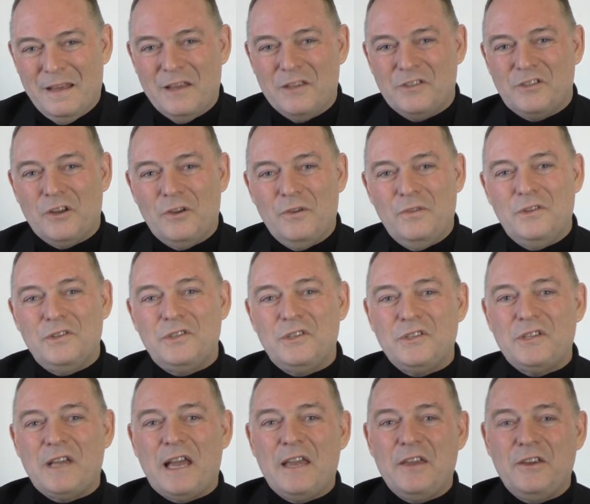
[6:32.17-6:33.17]
So this
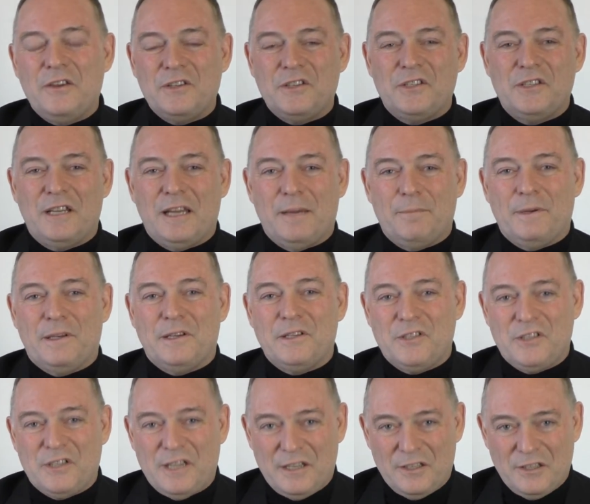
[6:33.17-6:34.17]
is how you can set up a
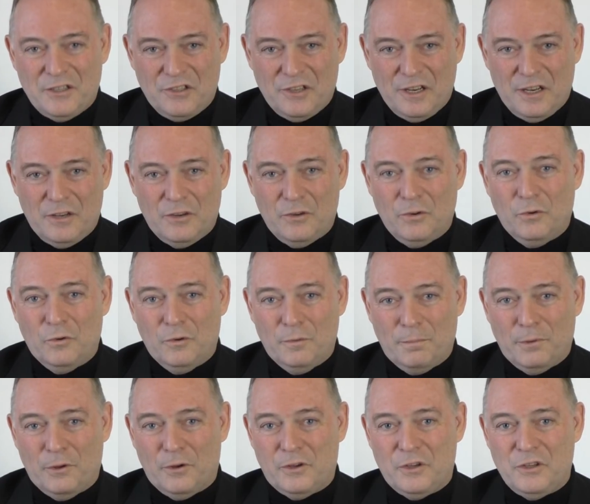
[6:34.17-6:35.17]
consent agenda or a
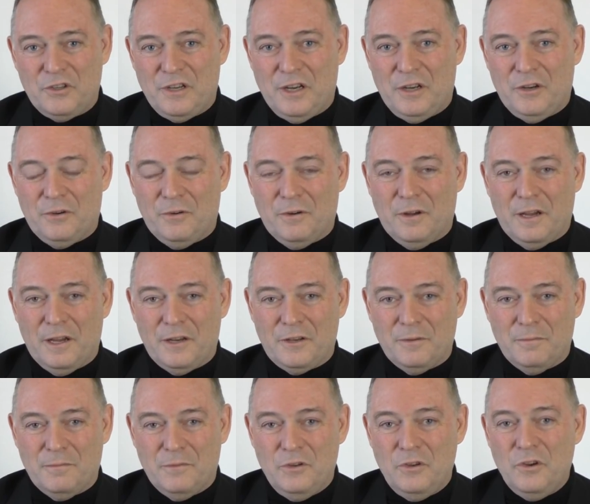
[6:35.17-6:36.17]
block agenda
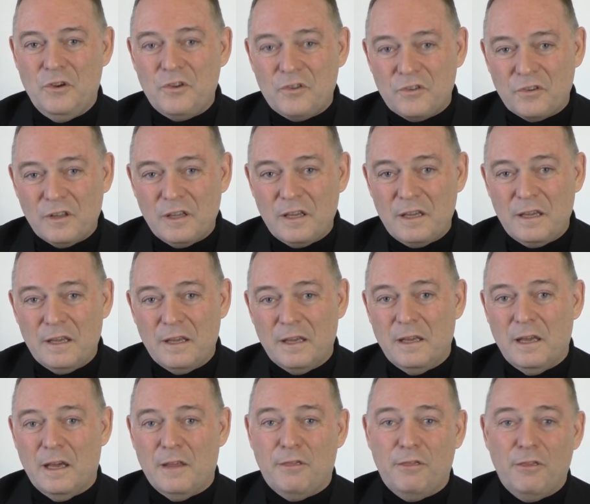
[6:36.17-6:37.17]
item. Usually
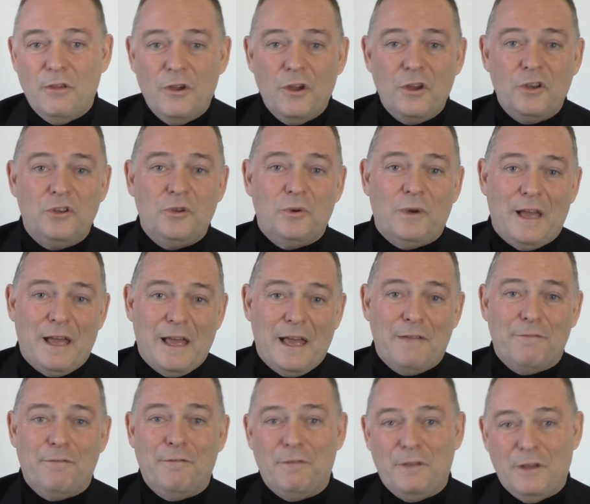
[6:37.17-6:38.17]
a third to a
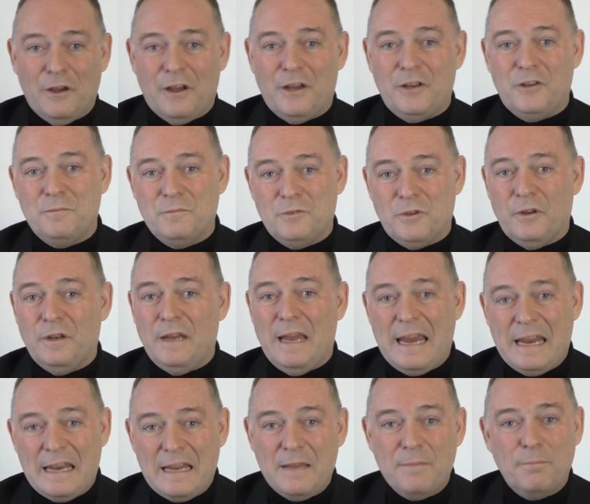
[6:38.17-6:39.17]
half of the items on
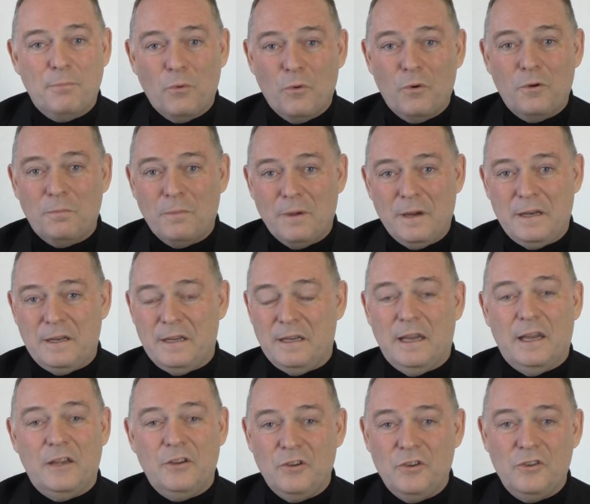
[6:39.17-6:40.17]
any board
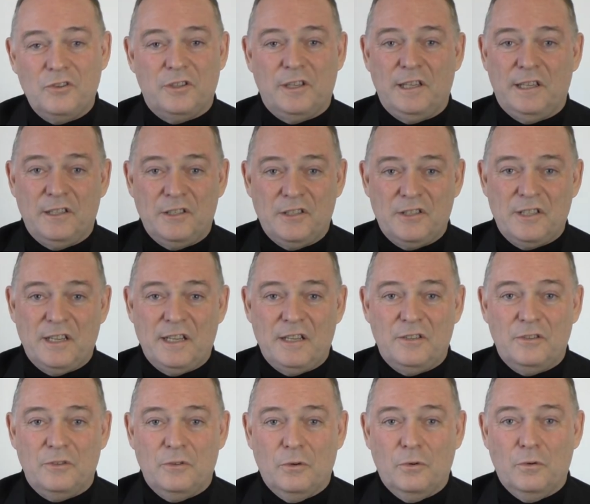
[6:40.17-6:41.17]
meeting are usually
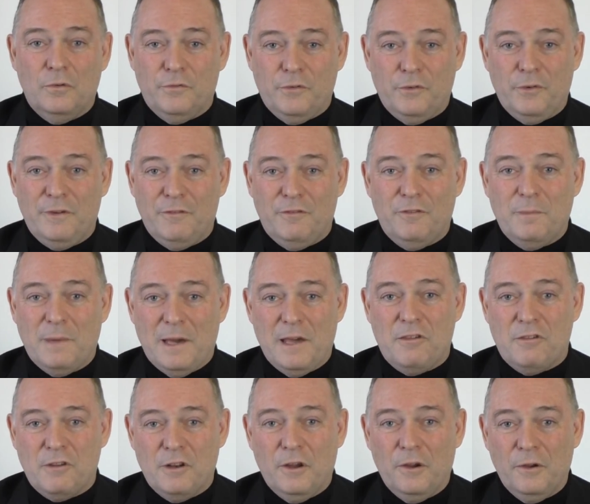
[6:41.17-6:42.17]
consent or for
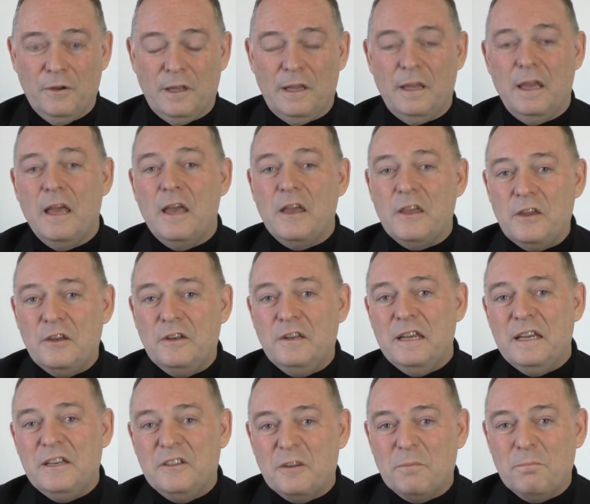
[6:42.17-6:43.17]
information only. You
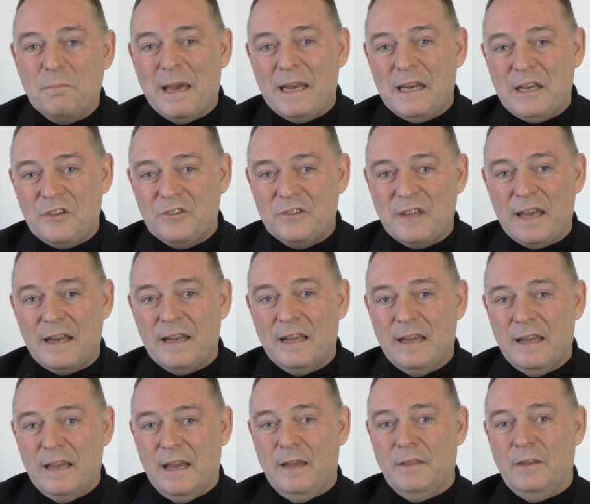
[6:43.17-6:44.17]
need to manage that,
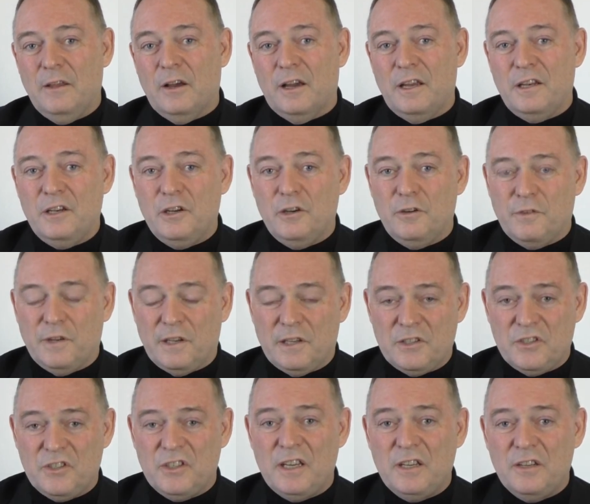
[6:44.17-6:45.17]
and the idea of a
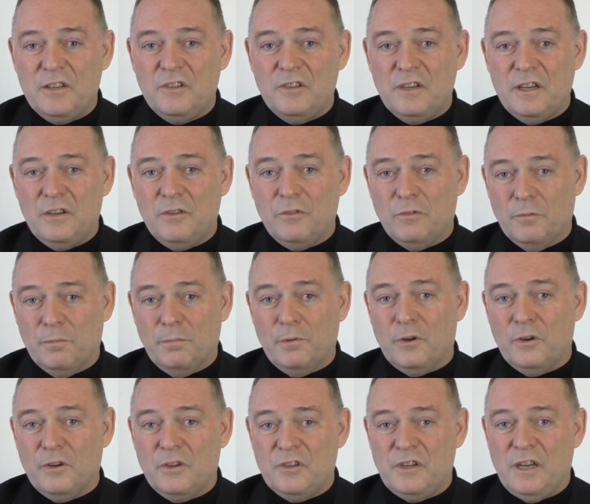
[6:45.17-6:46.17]
consent agenda or
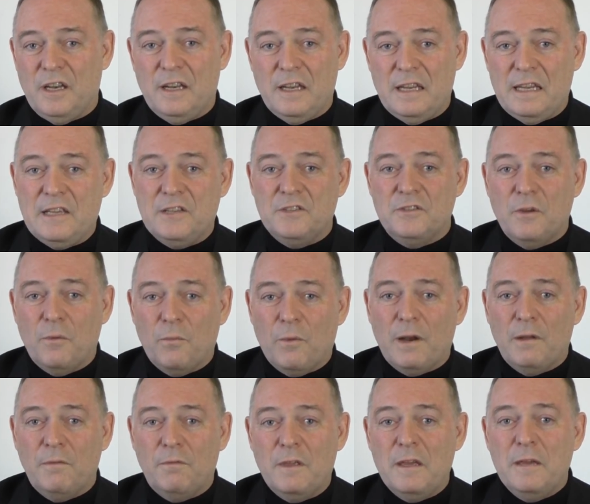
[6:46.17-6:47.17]
block agenda is
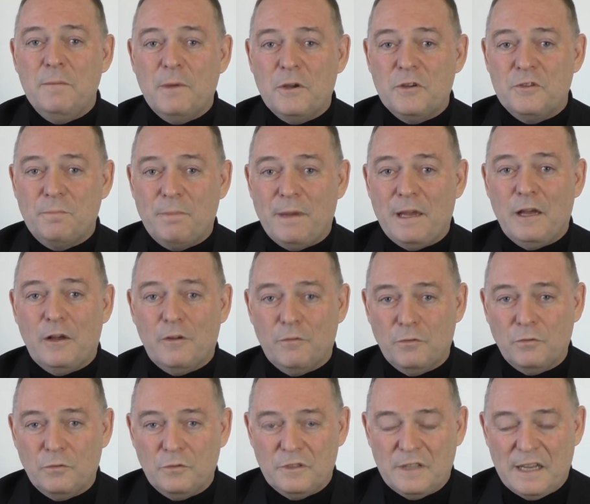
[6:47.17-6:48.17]
one of the most
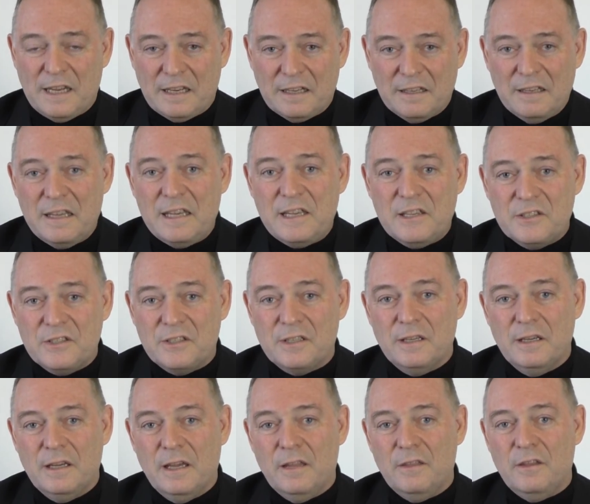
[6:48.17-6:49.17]
powerful techniques
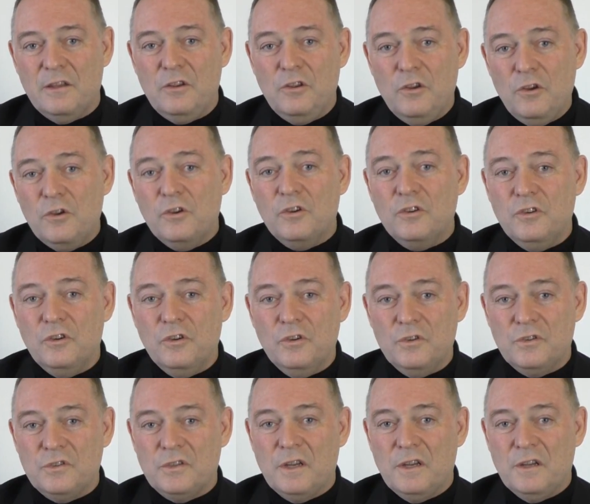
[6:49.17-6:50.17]
that you can
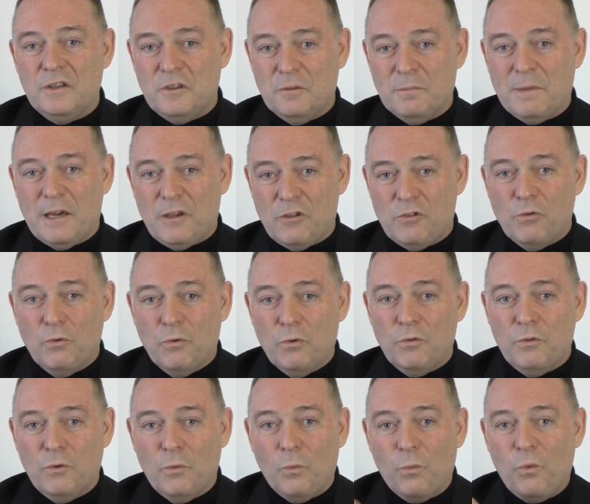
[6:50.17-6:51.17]
use to make sure
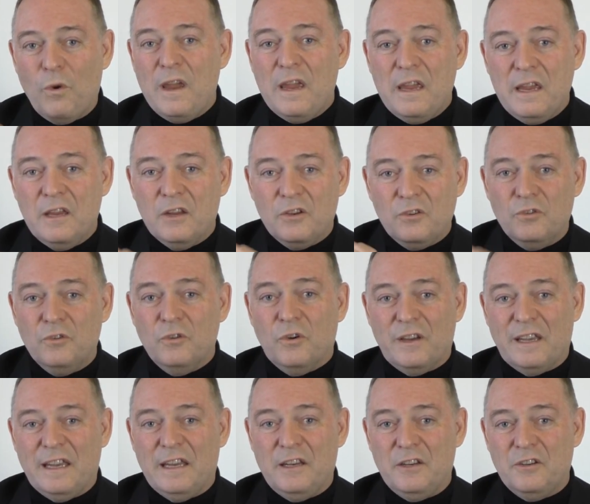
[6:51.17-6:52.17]
that we do
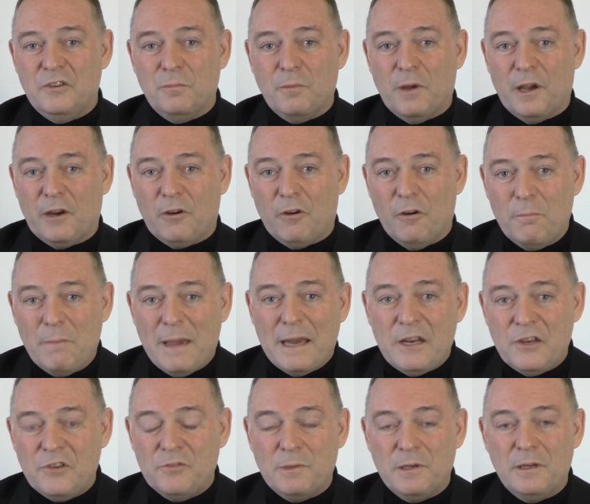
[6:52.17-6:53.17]
not get into
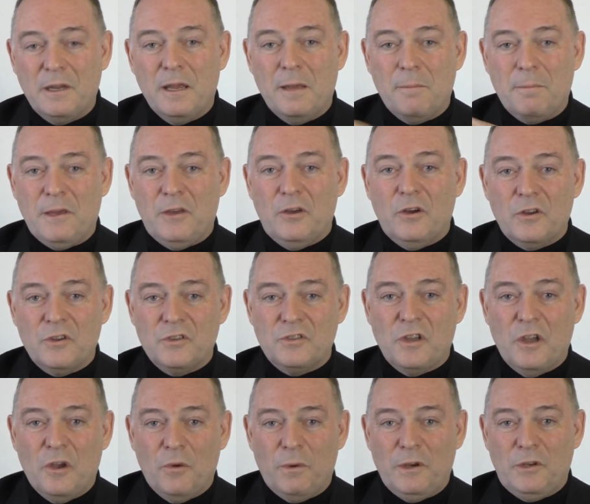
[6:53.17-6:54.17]
micromanagement,
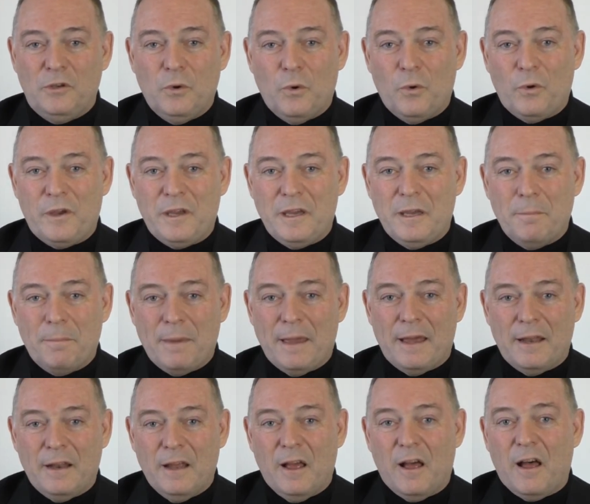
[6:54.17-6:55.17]
because we're talking
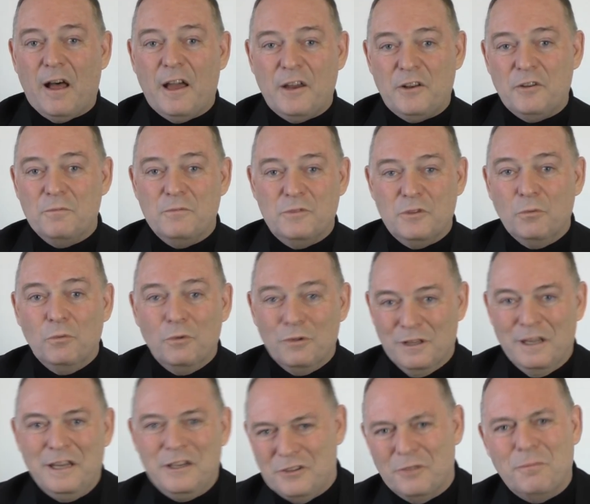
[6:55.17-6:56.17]
about items that will
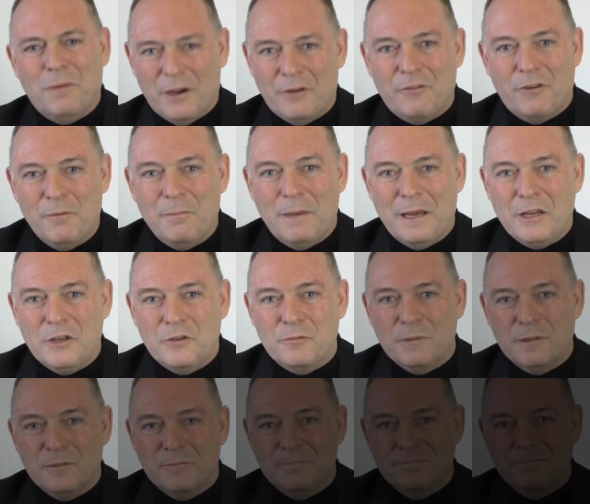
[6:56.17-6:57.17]
lead to micromanagement.